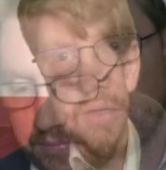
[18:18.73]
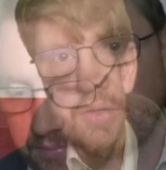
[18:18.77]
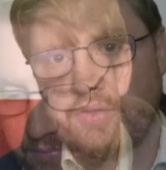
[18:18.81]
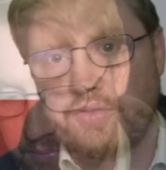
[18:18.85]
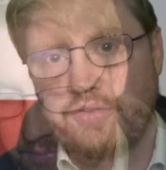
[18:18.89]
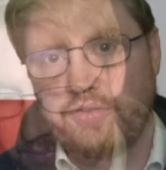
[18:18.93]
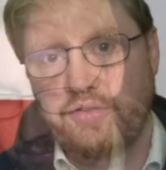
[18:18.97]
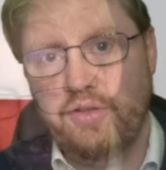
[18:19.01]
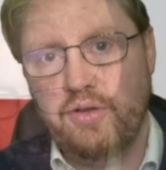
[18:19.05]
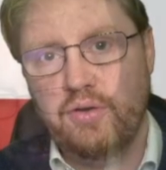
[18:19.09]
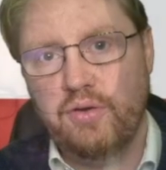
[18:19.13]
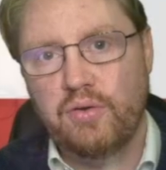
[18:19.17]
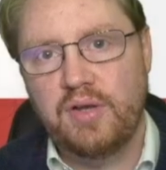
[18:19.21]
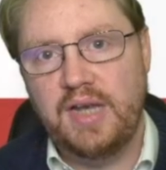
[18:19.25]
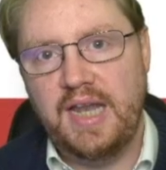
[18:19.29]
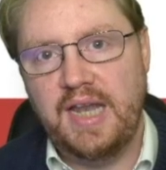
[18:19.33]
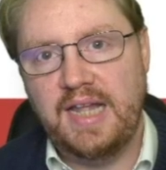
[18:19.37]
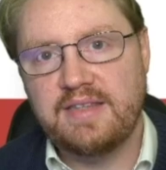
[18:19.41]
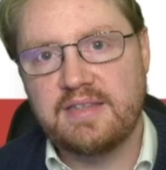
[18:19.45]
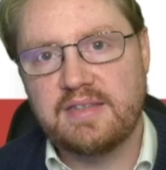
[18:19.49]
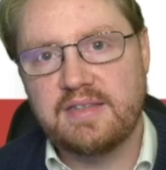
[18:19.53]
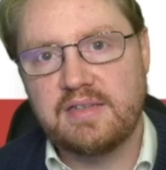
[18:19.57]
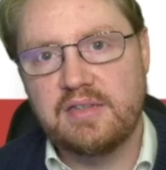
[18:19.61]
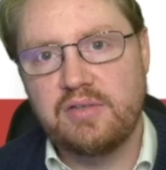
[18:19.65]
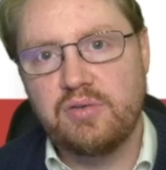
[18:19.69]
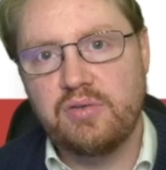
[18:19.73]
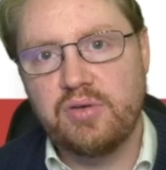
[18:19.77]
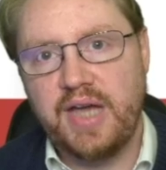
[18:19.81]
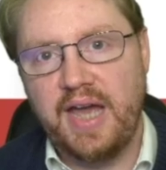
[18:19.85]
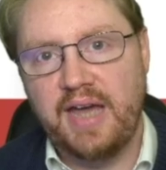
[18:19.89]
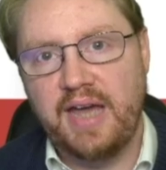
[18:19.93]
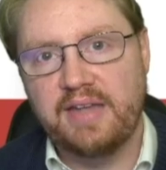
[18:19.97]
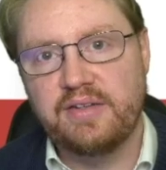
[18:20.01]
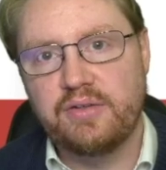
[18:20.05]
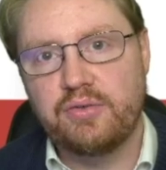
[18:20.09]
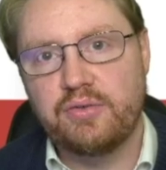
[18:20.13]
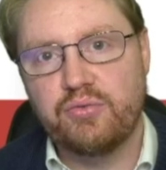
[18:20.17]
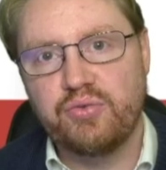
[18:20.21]
So let's look
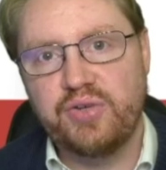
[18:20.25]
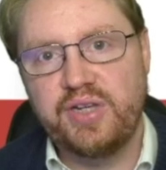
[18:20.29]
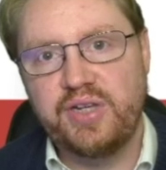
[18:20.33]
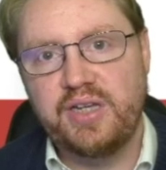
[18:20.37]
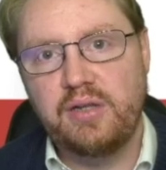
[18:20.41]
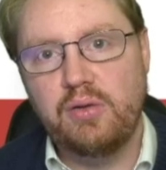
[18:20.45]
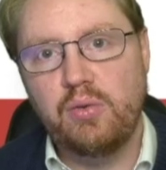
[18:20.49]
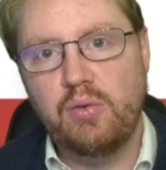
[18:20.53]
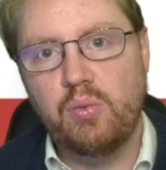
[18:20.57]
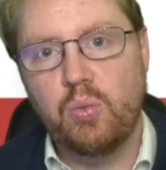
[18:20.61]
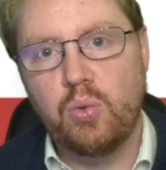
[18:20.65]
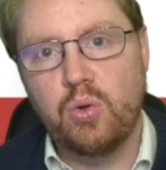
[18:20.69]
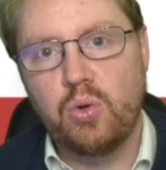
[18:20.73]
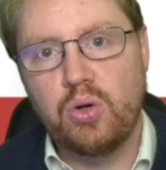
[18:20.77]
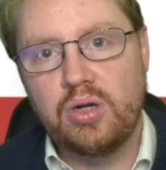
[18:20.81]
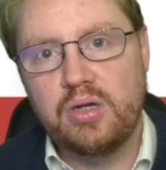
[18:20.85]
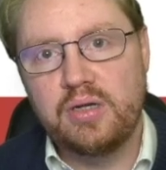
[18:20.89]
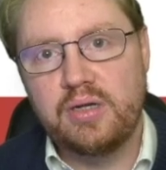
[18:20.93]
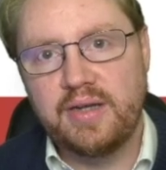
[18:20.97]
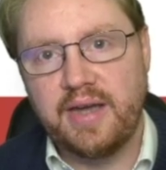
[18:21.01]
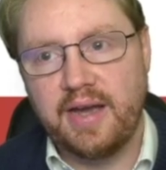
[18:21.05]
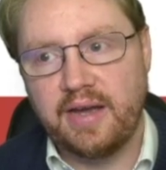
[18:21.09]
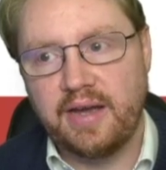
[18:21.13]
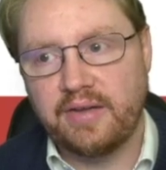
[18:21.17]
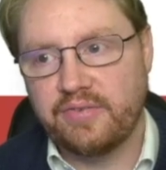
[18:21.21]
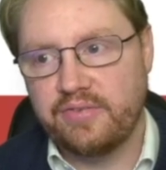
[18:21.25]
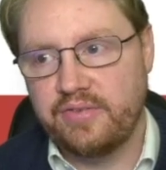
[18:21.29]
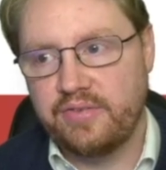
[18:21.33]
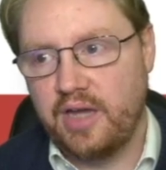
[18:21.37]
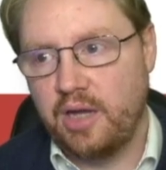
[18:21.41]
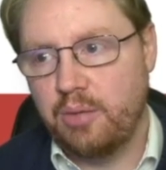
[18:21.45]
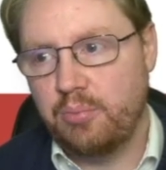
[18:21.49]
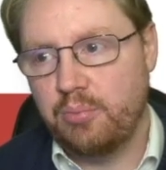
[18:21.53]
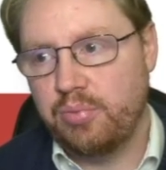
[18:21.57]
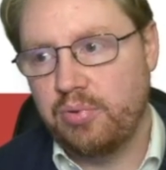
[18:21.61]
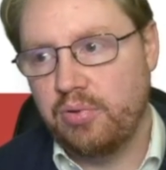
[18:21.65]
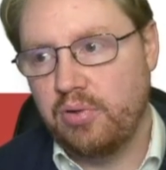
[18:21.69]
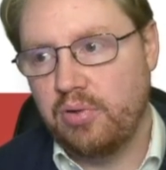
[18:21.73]
at a real-world
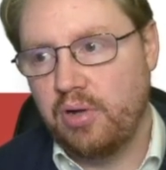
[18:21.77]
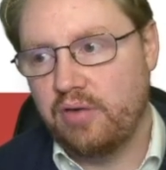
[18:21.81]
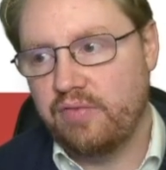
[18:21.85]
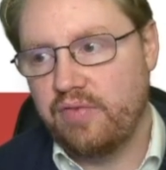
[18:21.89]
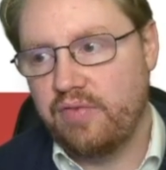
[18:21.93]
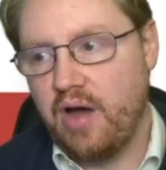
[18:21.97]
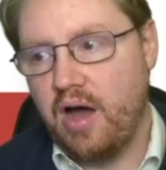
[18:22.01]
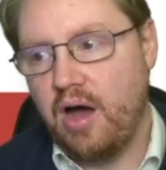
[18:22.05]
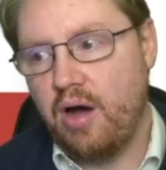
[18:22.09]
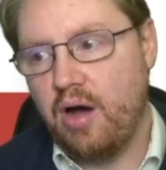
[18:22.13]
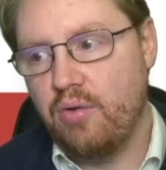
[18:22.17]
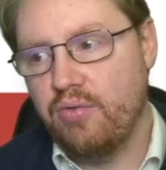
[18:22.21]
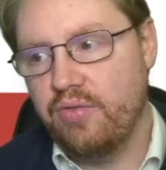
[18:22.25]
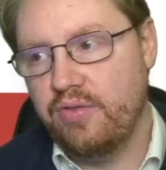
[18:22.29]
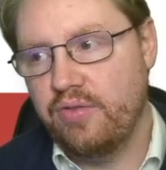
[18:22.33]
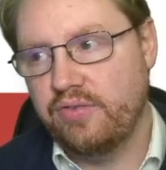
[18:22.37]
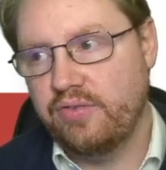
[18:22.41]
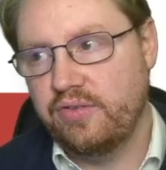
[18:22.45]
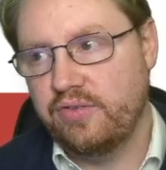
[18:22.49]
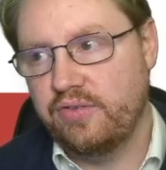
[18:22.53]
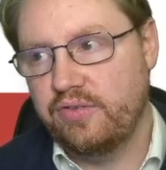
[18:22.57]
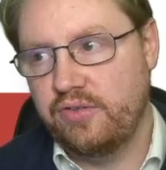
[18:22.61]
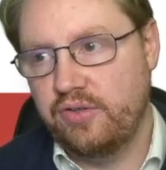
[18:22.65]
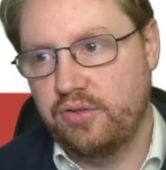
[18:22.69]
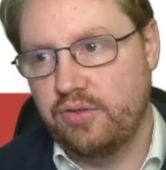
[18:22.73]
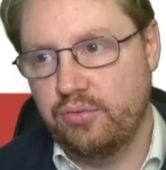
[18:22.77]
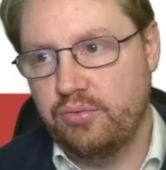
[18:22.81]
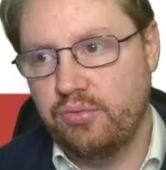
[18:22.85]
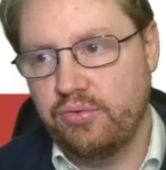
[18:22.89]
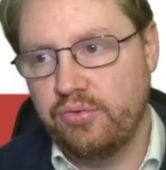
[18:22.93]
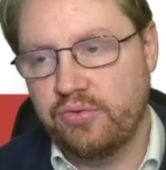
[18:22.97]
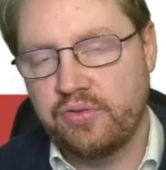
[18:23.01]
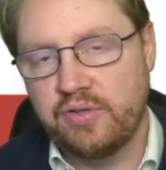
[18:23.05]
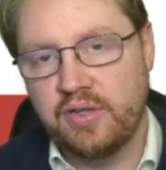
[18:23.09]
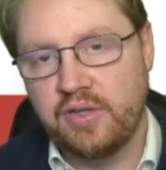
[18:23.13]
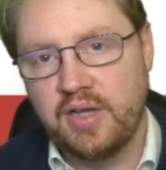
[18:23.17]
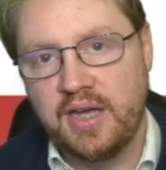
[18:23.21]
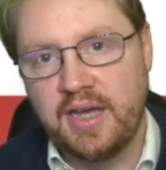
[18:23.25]
example of how this is used.
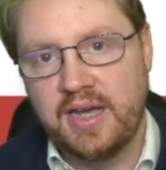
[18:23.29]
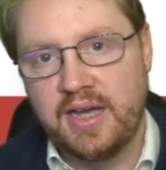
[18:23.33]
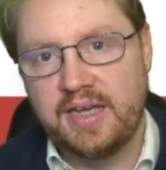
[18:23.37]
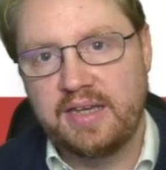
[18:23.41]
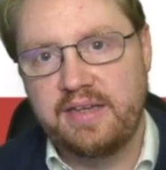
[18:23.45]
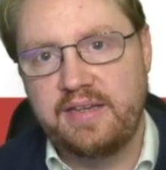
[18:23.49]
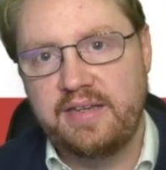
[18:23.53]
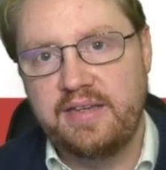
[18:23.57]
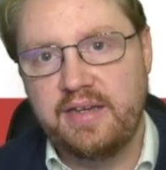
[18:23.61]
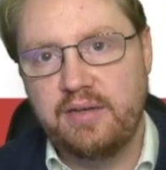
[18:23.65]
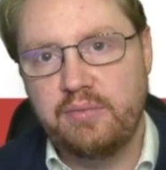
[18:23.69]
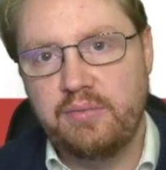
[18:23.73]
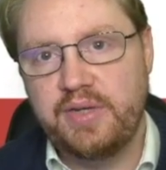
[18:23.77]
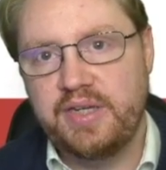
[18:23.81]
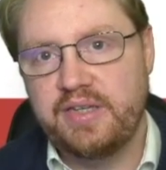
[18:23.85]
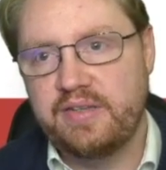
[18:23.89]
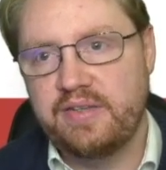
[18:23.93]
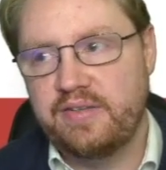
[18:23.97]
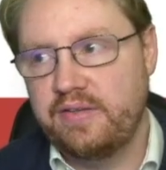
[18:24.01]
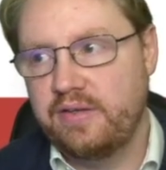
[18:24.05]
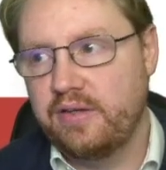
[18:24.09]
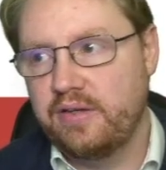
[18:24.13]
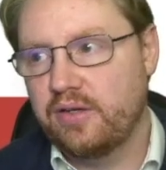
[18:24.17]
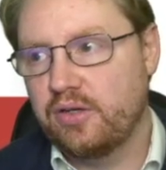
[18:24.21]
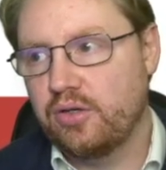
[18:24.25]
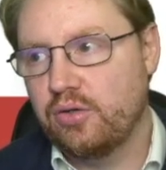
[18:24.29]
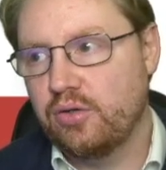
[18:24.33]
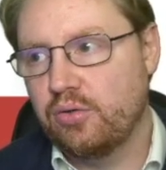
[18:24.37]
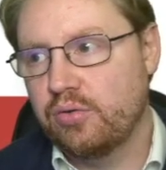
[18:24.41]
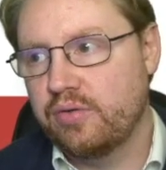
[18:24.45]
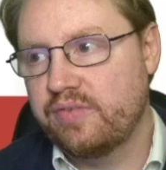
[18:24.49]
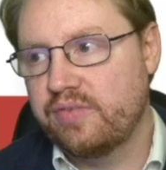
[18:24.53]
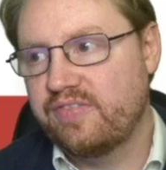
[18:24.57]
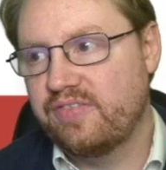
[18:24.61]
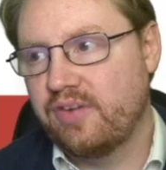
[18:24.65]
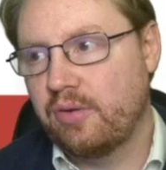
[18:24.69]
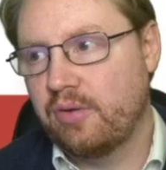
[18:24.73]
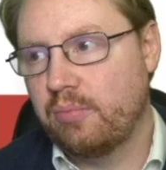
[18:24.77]
Here we see code
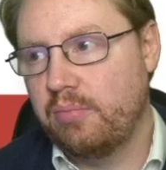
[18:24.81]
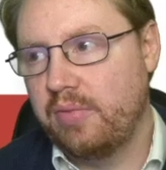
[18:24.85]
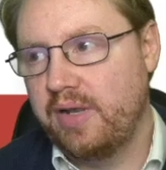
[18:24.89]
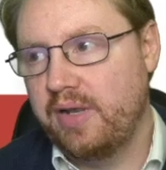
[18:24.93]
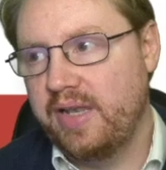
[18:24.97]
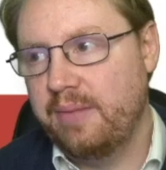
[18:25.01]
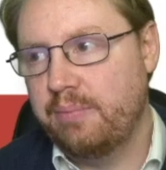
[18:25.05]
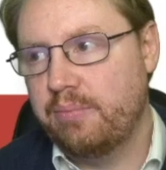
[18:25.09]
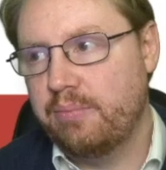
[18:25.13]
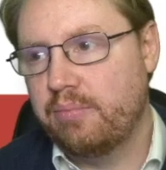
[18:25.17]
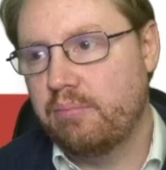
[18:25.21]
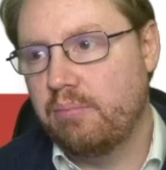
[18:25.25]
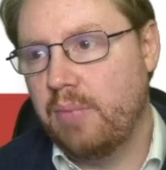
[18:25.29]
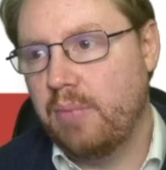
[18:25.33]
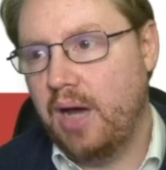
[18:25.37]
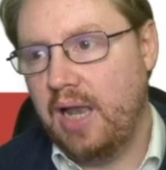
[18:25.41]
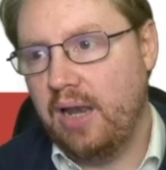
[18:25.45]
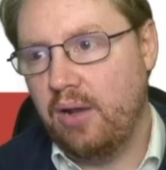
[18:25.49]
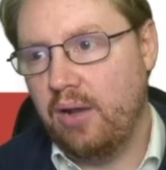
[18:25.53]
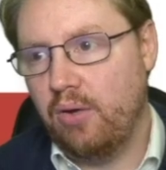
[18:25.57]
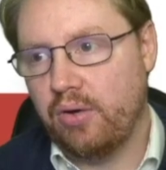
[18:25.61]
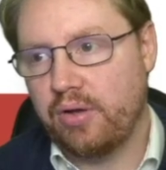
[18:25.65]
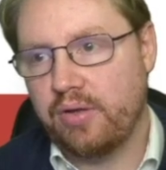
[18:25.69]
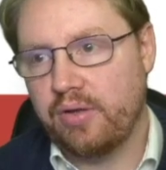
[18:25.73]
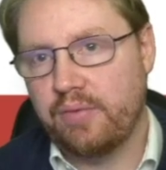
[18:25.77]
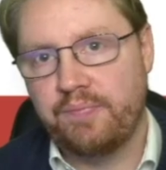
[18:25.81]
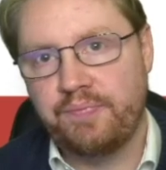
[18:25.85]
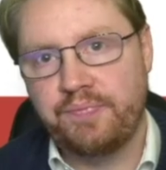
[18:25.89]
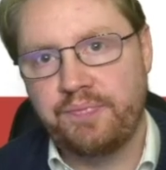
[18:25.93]
from libmalloc.